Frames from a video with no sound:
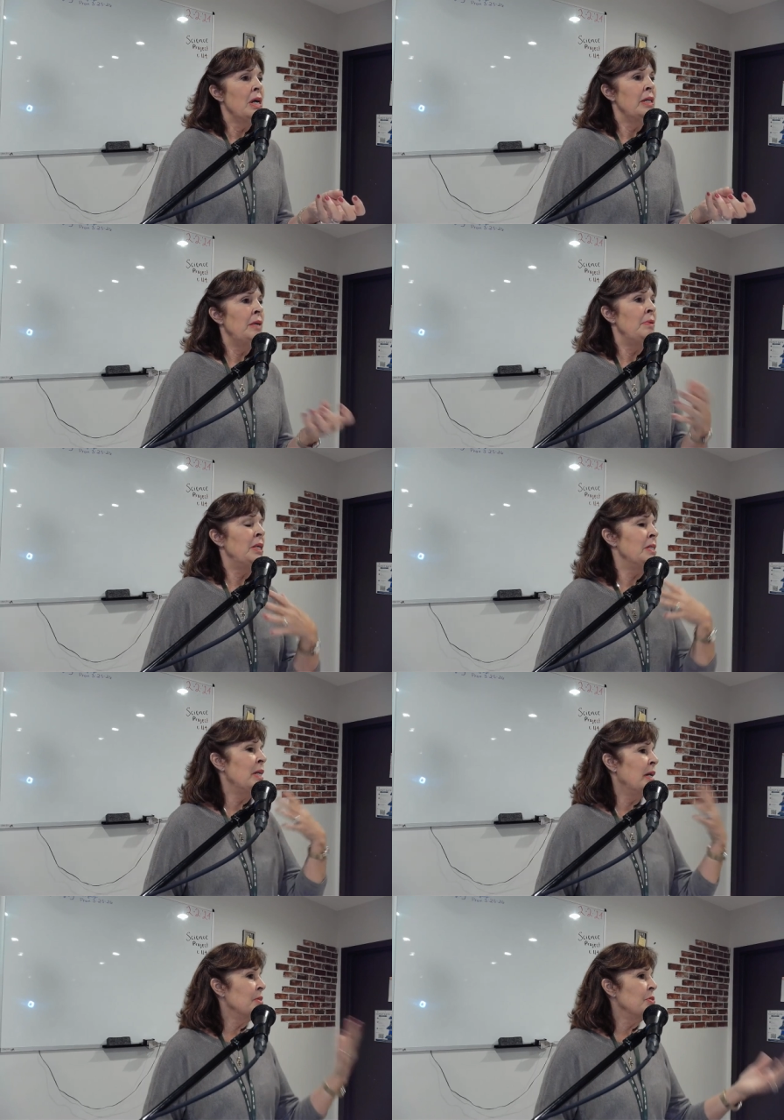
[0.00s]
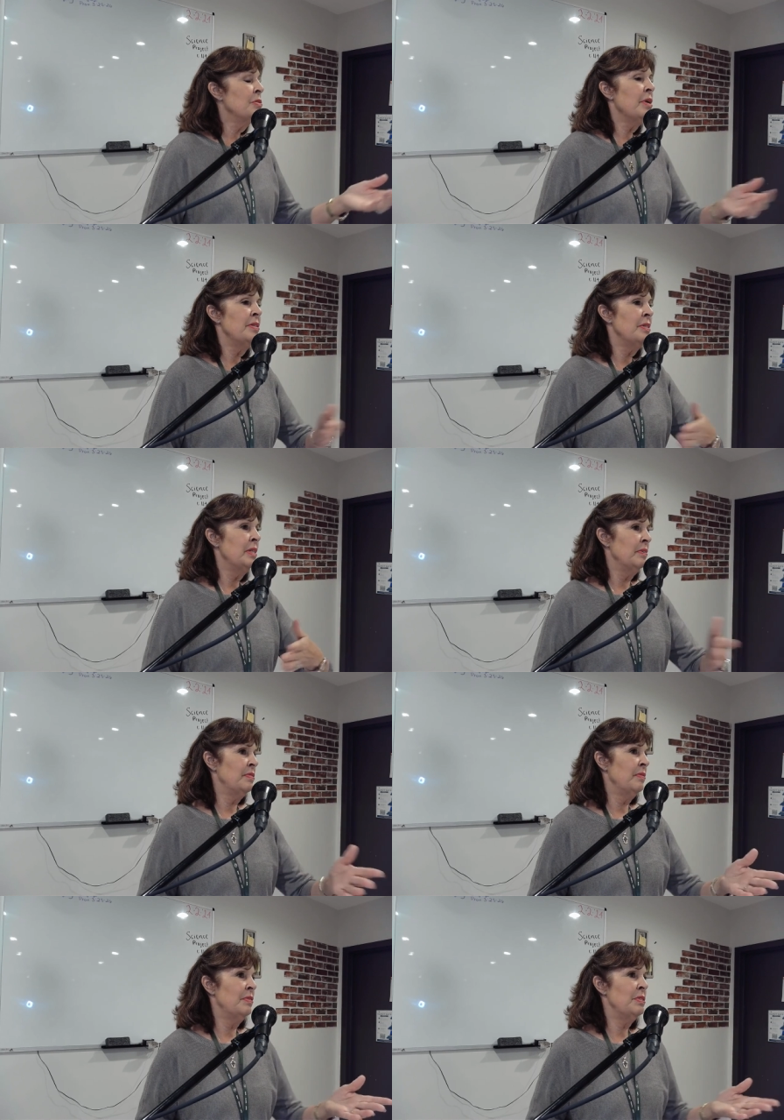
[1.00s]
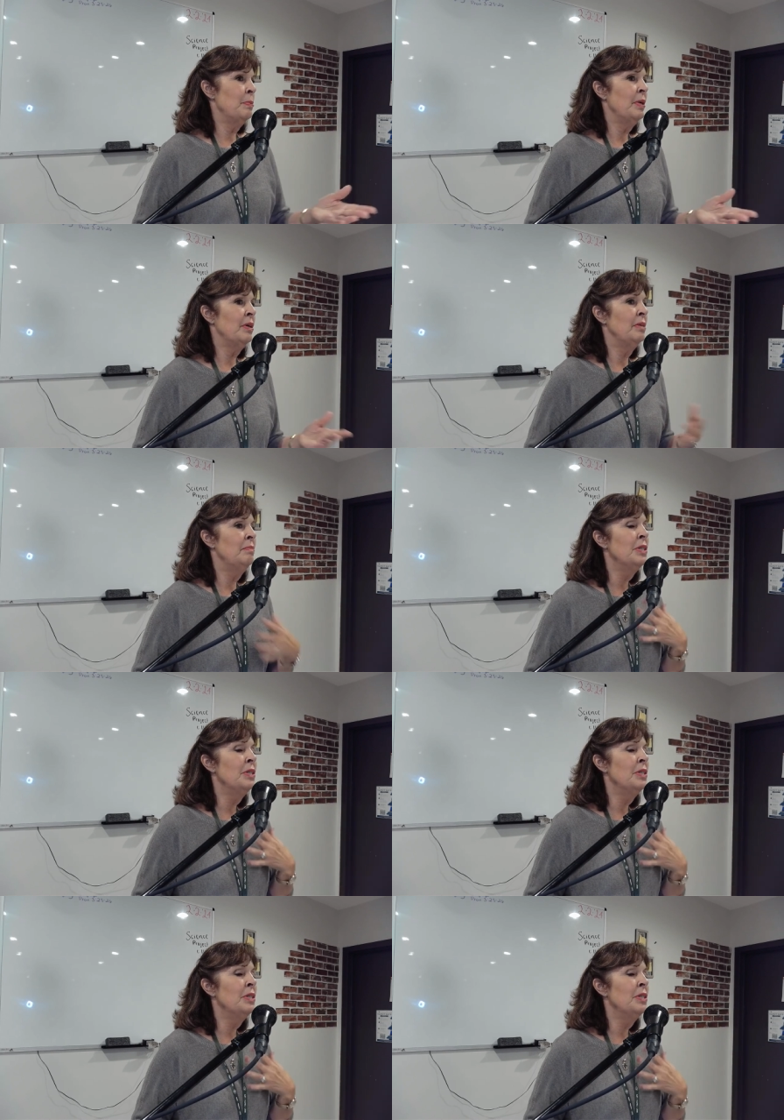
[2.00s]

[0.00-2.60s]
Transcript: And they begin to exercise the gifts of the Spirit,